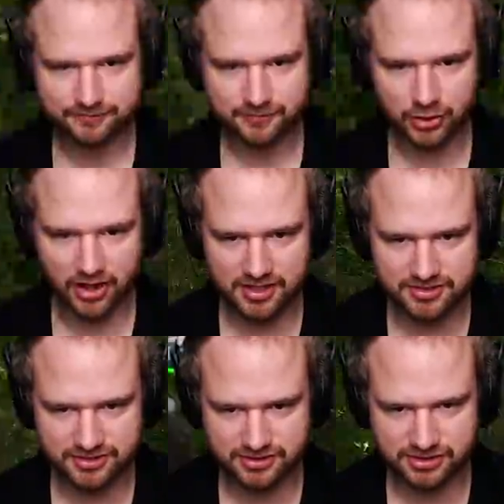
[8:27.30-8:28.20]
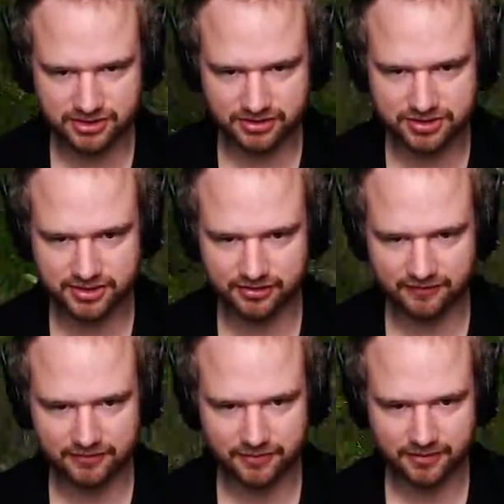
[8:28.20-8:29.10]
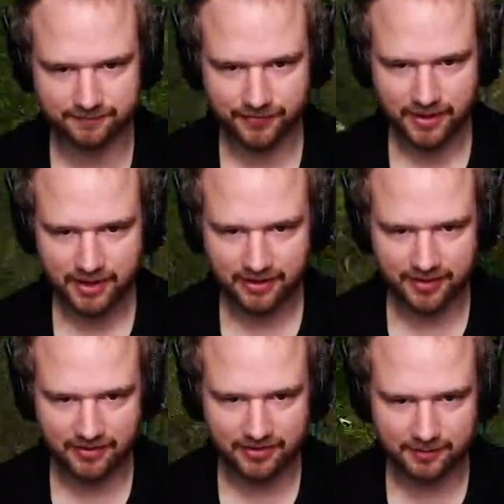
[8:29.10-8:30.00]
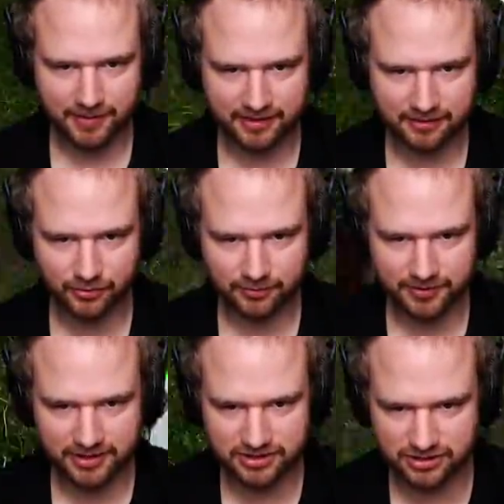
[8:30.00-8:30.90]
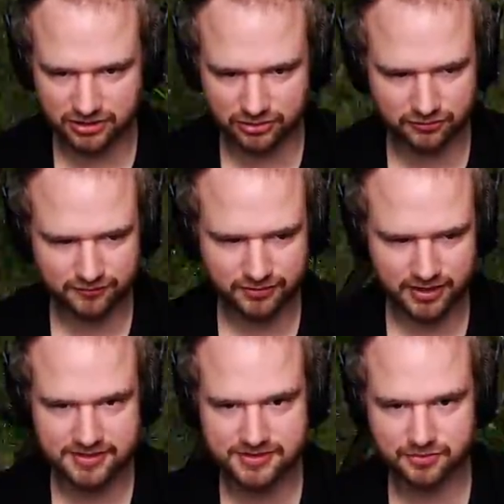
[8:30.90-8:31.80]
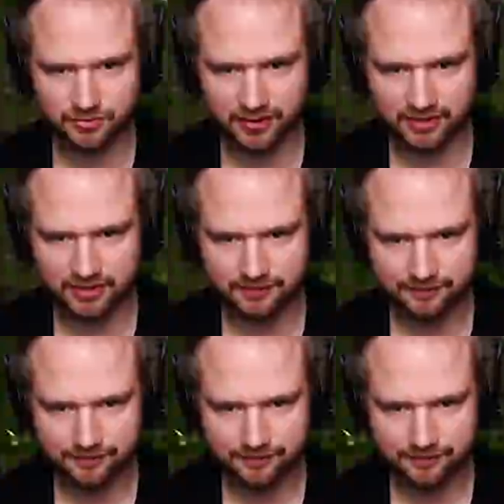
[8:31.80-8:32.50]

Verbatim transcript: Yes, cheer everyone. And then that battle will be over as well.